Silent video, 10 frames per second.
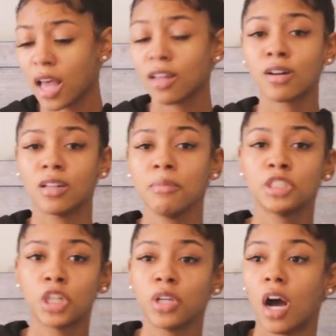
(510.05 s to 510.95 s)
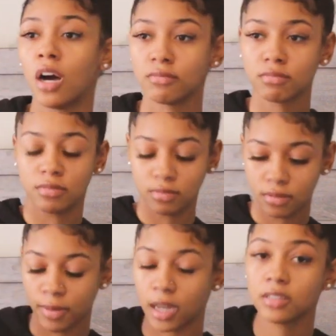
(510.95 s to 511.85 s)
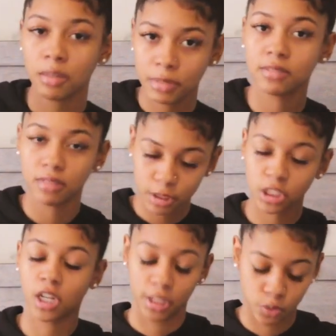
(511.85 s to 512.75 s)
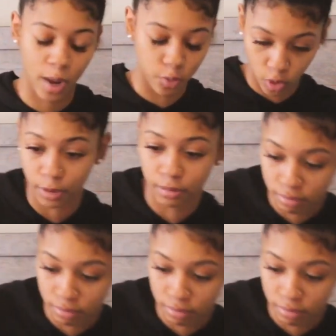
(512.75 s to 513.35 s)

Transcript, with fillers: hold on let me show y'all let me let me show y'all this wipe warmer